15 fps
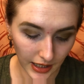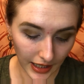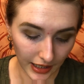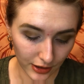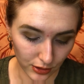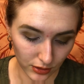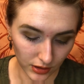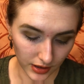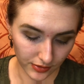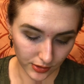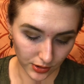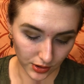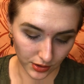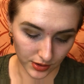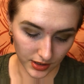I do love
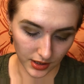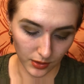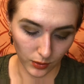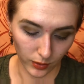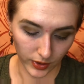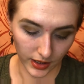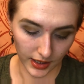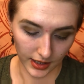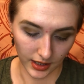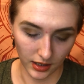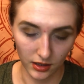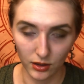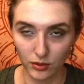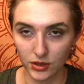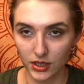to use it with like
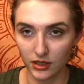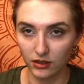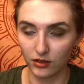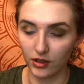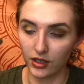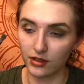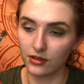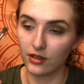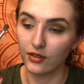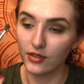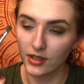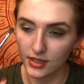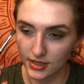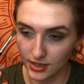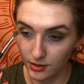yellows and greens,
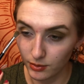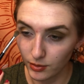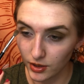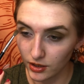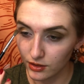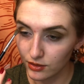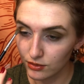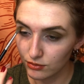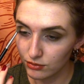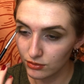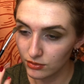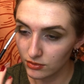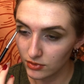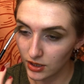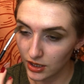obviously, but
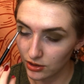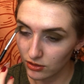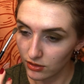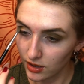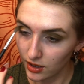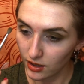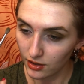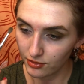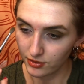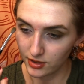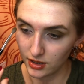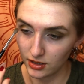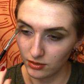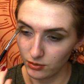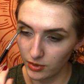I don't think I've
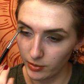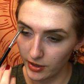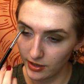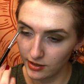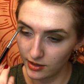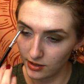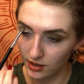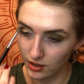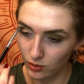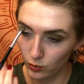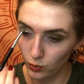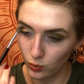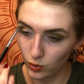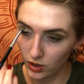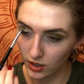done, maybe I did like
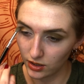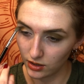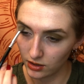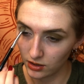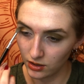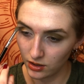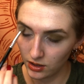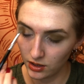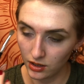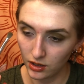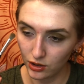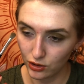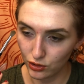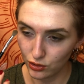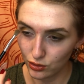one
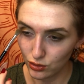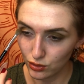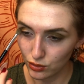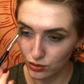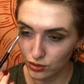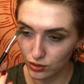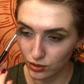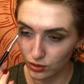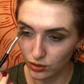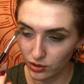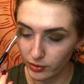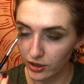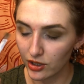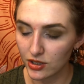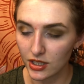neutral look,
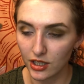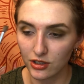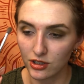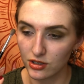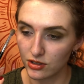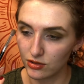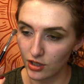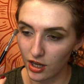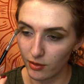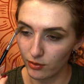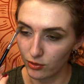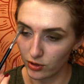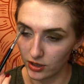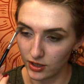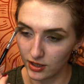because I'm
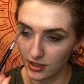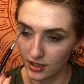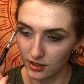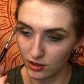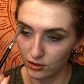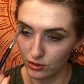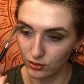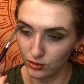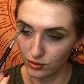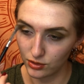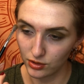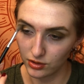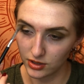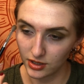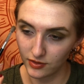really not into
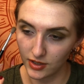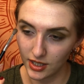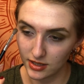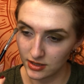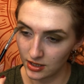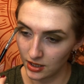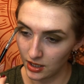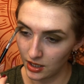neutrals. If that's